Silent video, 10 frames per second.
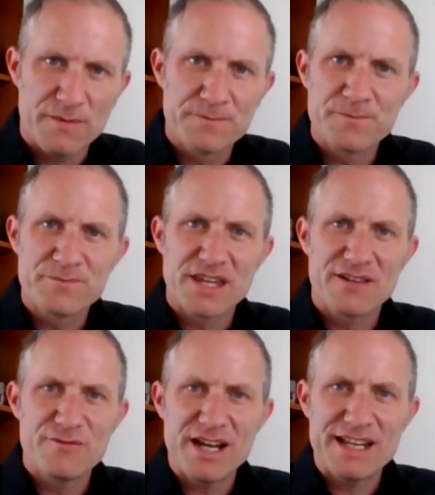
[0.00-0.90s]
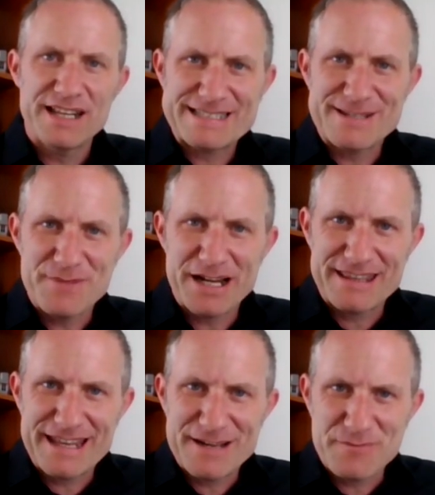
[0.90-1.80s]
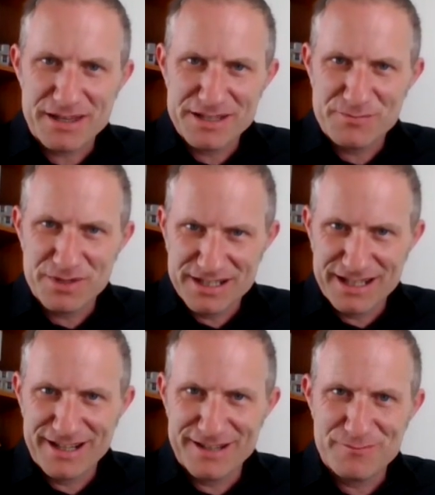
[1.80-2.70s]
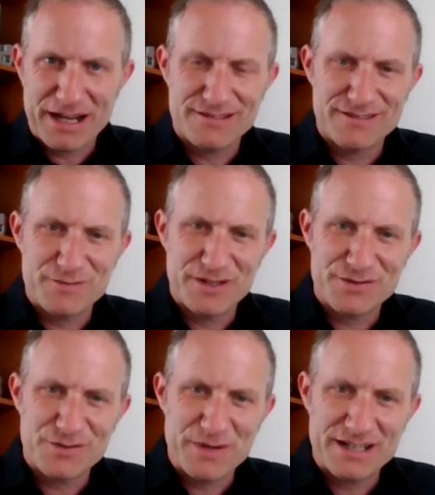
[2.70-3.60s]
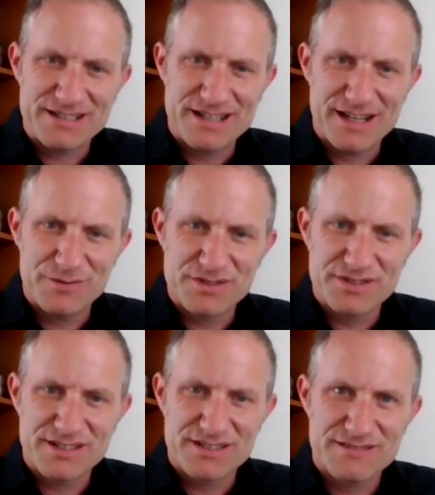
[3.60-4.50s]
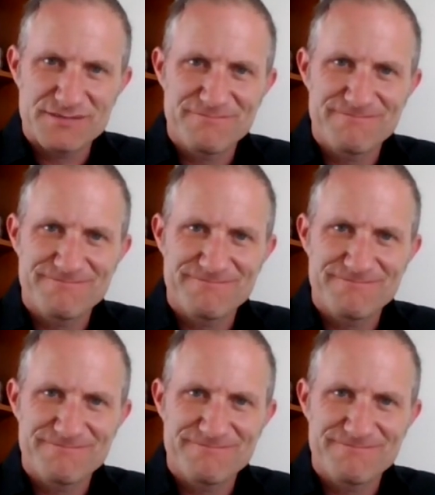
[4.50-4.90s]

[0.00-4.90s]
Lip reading: But really, that's the main thing about this particular battle that we're going to talk about today, was this